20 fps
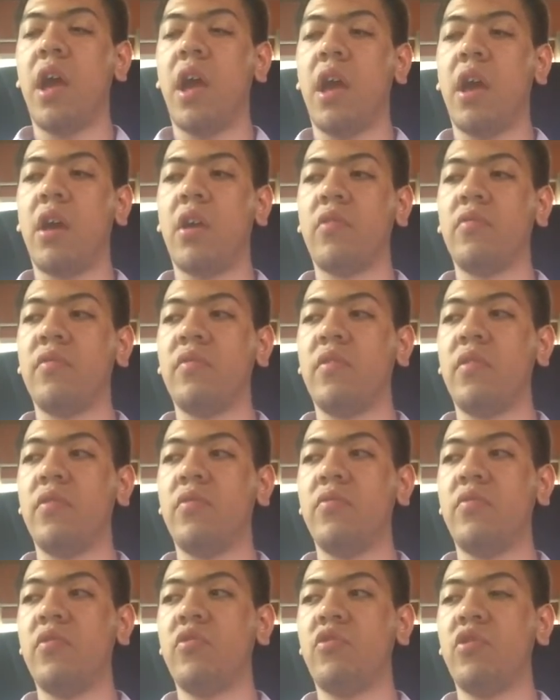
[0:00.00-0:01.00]
and
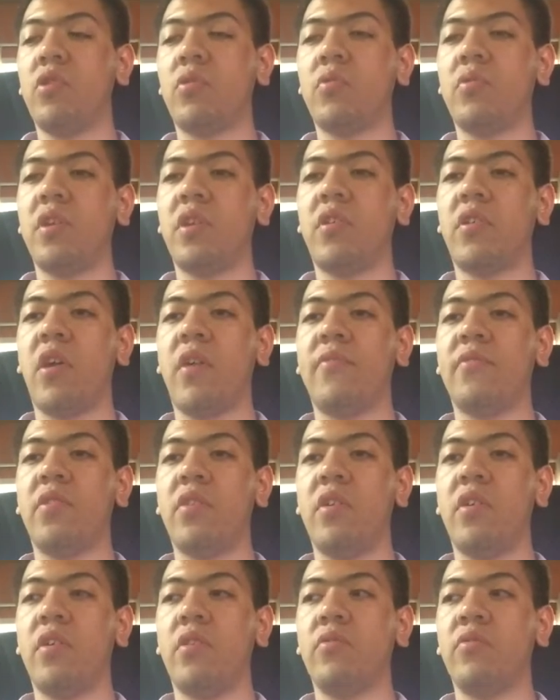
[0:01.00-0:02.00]
the children have
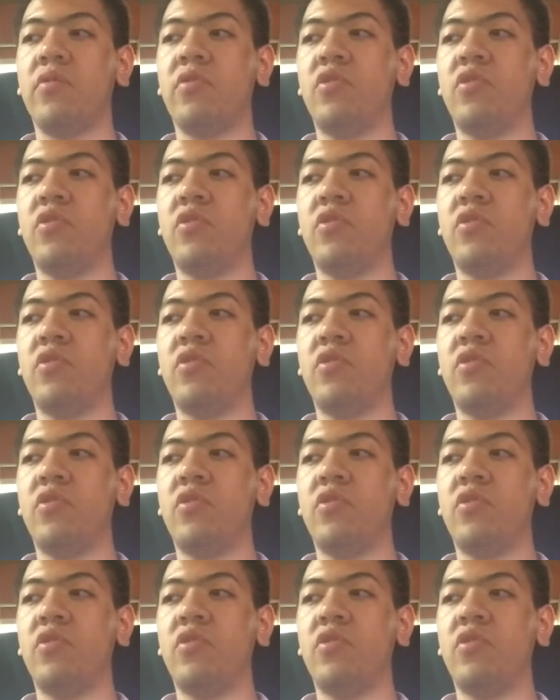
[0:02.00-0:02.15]
the